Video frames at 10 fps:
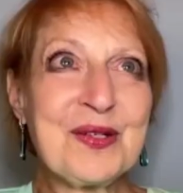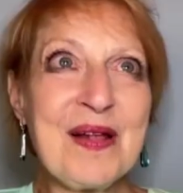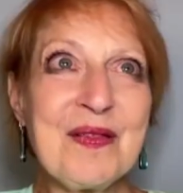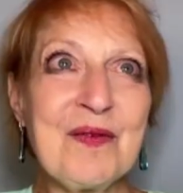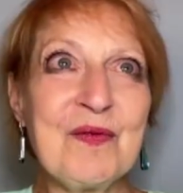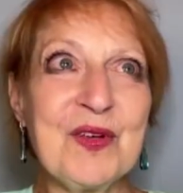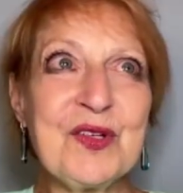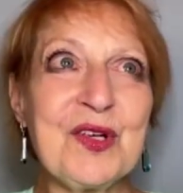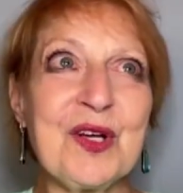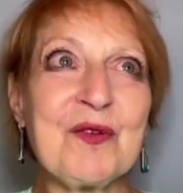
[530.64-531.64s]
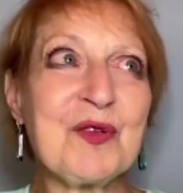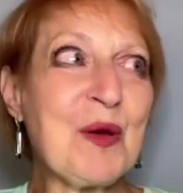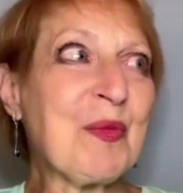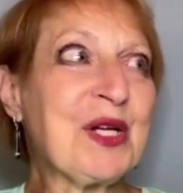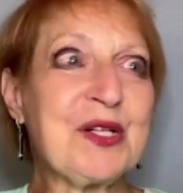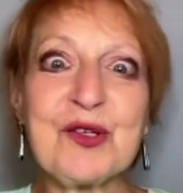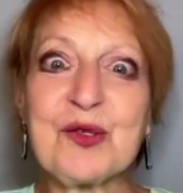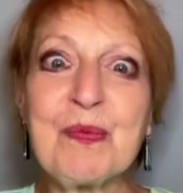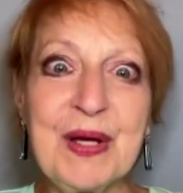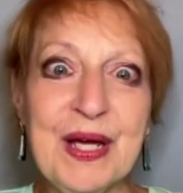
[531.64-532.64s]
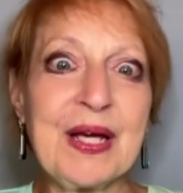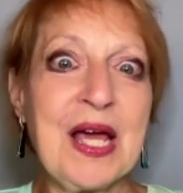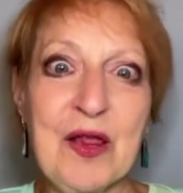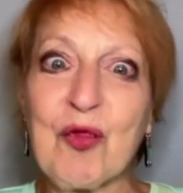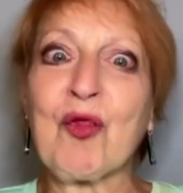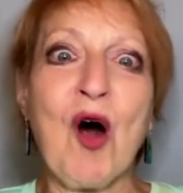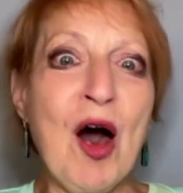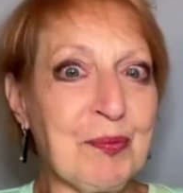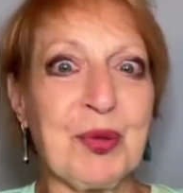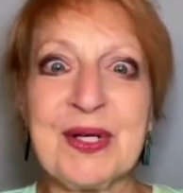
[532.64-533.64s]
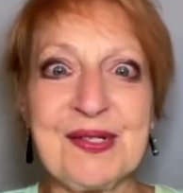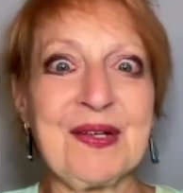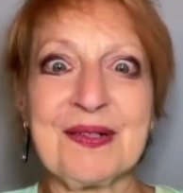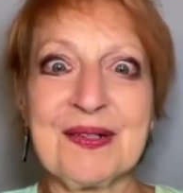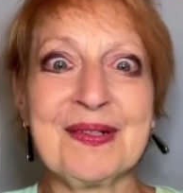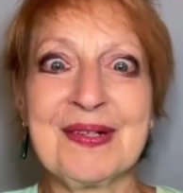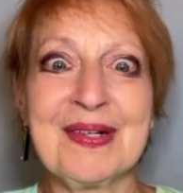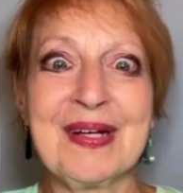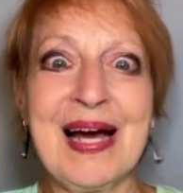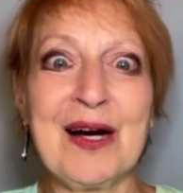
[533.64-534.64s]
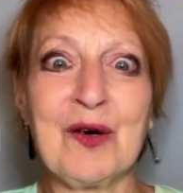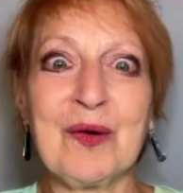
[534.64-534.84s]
got the vision of somebody just being in thought prison. How